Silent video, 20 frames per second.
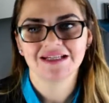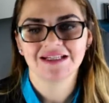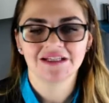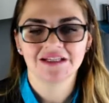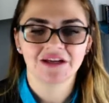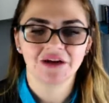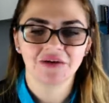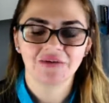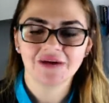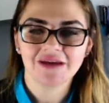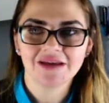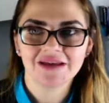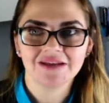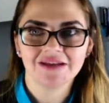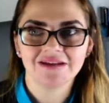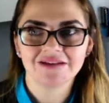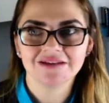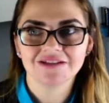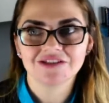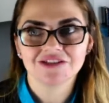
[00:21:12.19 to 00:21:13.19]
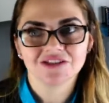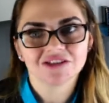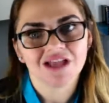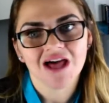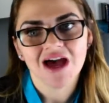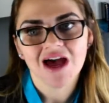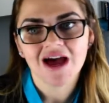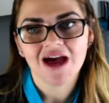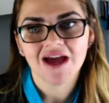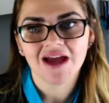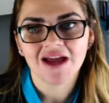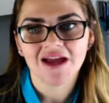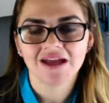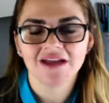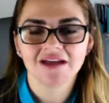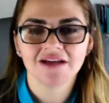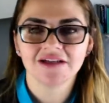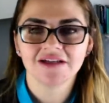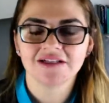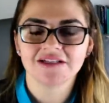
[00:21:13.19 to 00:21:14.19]
you know, in
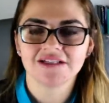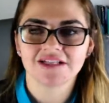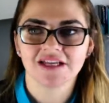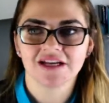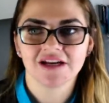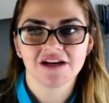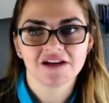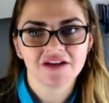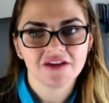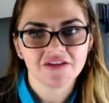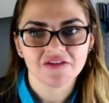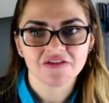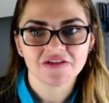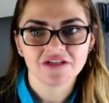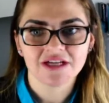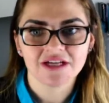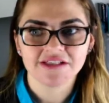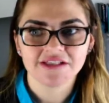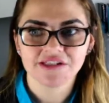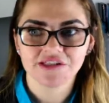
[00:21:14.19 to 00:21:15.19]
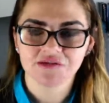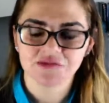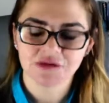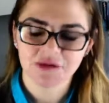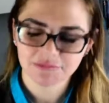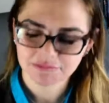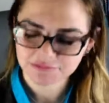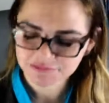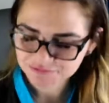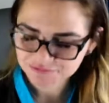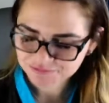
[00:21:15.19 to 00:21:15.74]
July to get another 10 strip.